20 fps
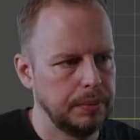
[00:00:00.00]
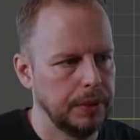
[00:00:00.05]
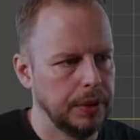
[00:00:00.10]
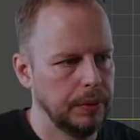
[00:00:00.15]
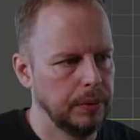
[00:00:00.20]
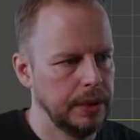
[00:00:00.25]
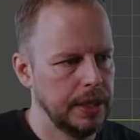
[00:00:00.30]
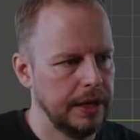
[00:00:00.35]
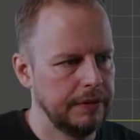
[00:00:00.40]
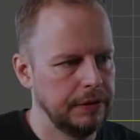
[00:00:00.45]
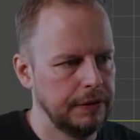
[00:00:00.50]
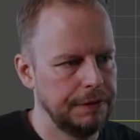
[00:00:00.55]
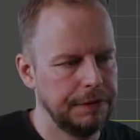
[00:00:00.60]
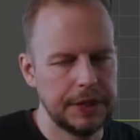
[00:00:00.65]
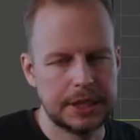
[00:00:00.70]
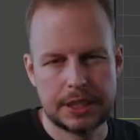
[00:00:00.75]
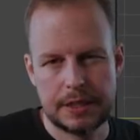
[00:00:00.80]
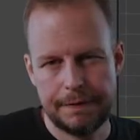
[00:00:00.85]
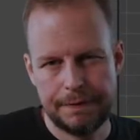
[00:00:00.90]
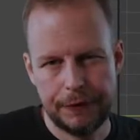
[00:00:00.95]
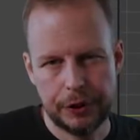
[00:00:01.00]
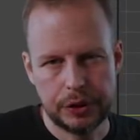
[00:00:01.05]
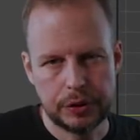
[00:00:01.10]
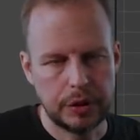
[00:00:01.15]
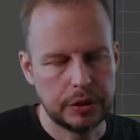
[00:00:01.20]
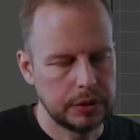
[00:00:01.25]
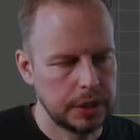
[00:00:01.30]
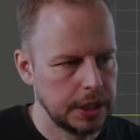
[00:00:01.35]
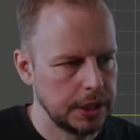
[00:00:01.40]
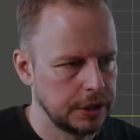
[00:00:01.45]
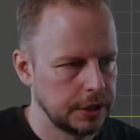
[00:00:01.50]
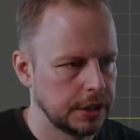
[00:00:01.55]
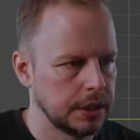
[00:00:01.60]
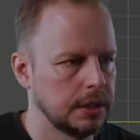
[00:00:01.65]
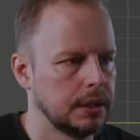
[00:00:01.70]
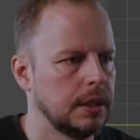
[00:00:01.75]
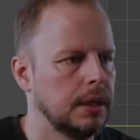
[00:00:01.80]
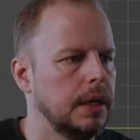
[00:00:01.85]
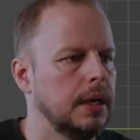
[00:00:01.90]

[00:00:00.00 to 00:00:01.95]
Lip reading: but we have to fix the foot rotation.